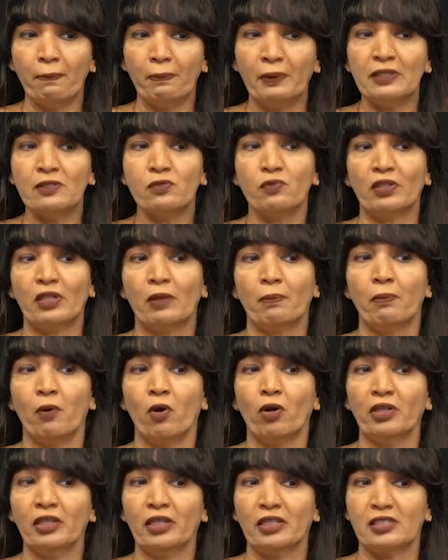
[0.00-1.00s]
happens when the
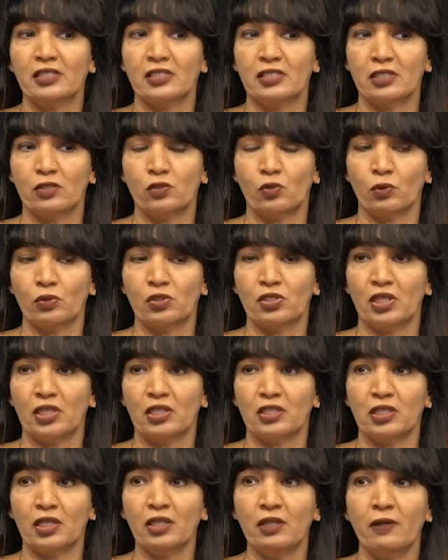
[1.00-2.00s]
bond gets
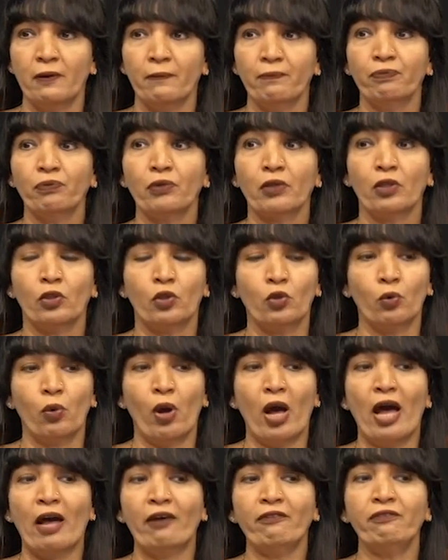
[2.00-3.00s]
dissociated? You
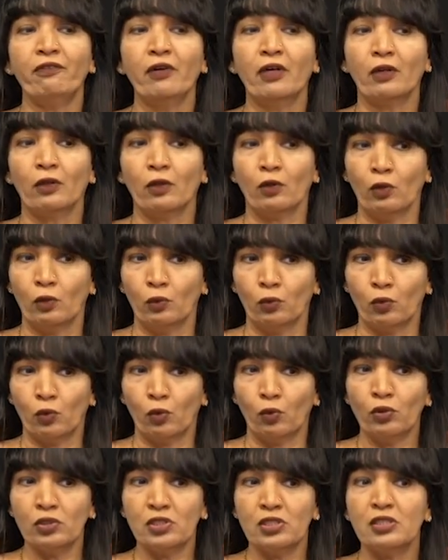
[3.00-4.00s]
have
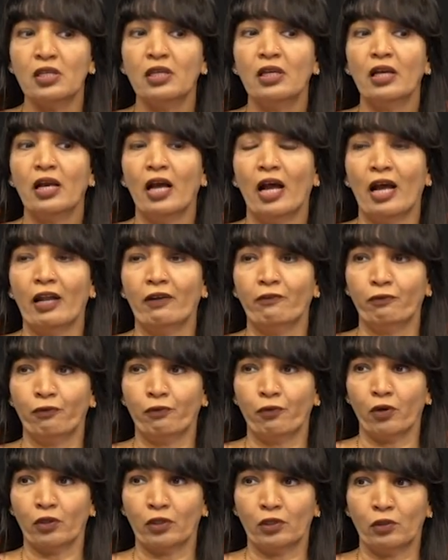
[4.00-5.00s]
glucose and
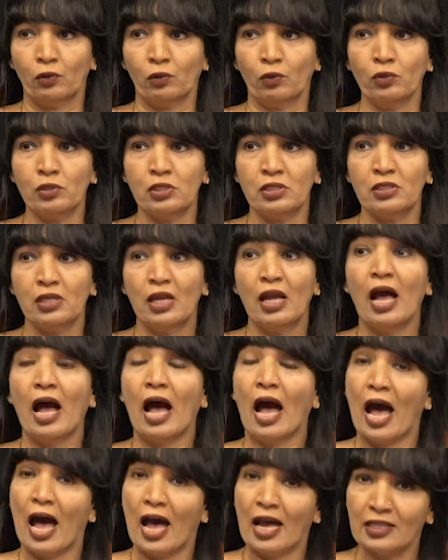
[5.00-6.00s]
fructose
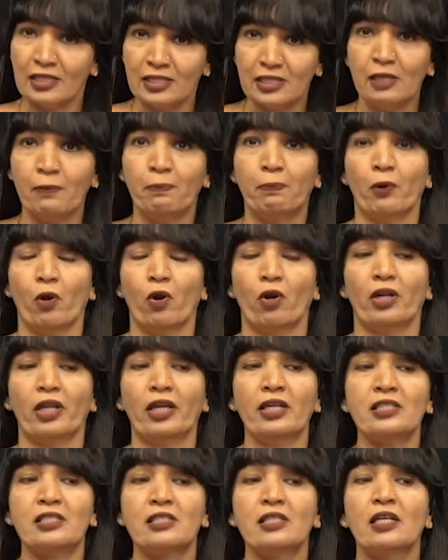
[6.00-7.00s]
as the
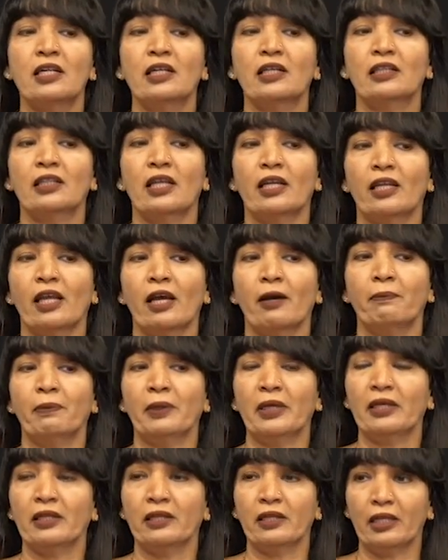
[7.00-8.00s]
products that are
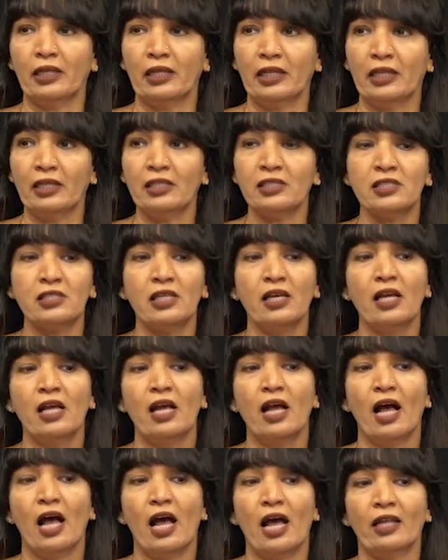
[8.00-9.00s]
being released
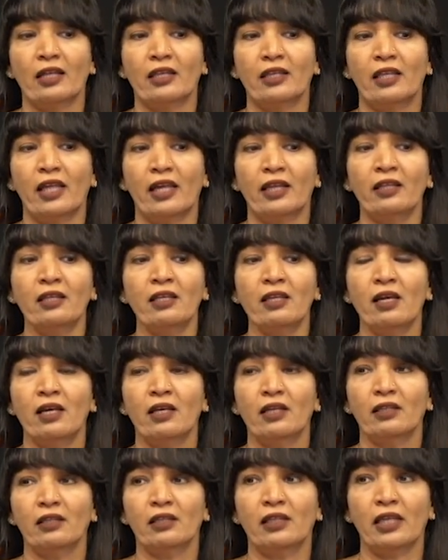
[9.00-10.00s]
and then
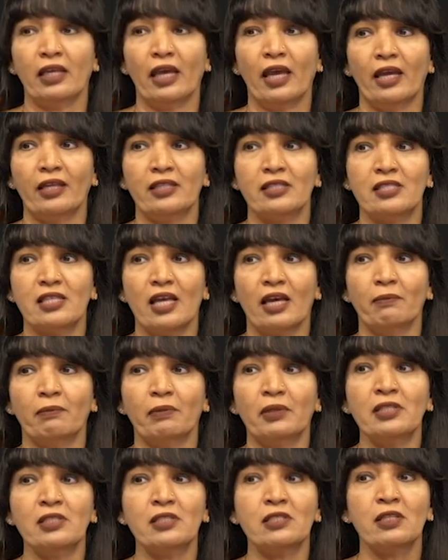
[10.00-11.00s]
the
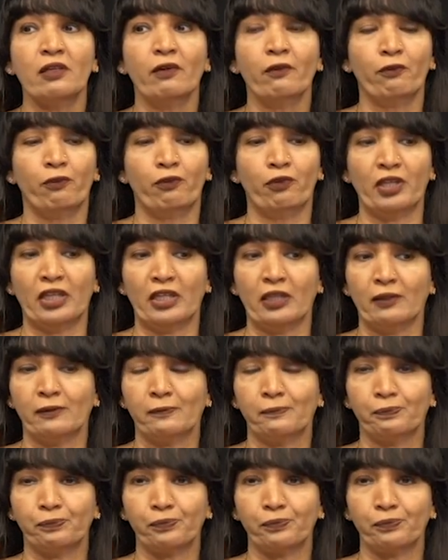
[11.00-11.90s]
enzyme is free.